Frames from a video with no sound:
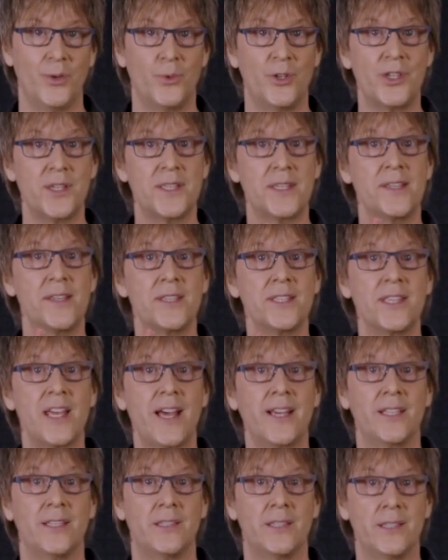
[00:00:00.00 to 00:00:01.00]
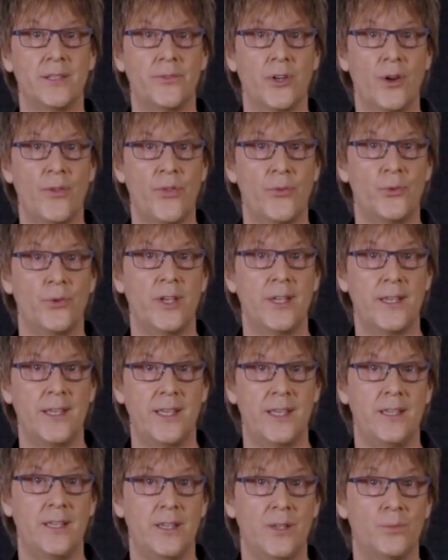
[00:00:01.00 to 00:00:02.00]
which is the second of our 3
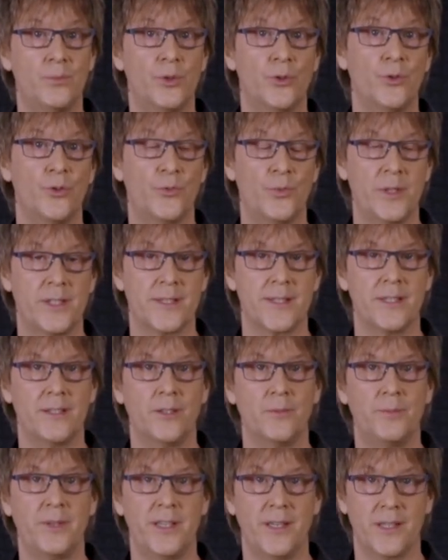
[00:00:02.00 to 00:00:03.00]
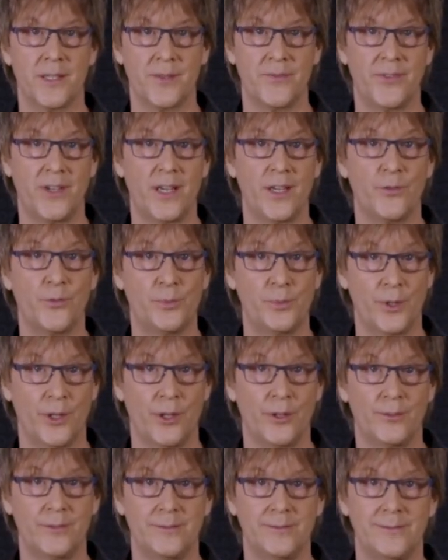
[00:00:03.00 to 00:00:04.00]
key improvements on PS5
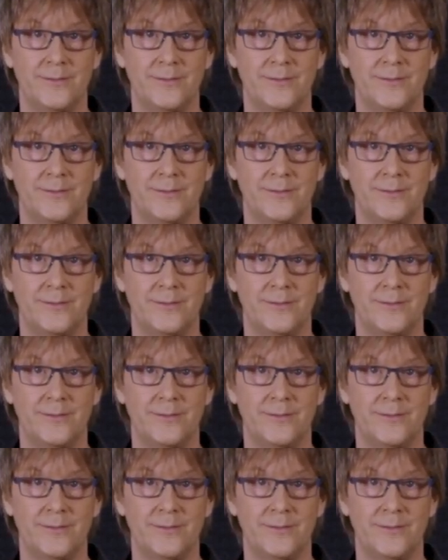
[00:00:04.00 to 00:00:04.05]
Pro.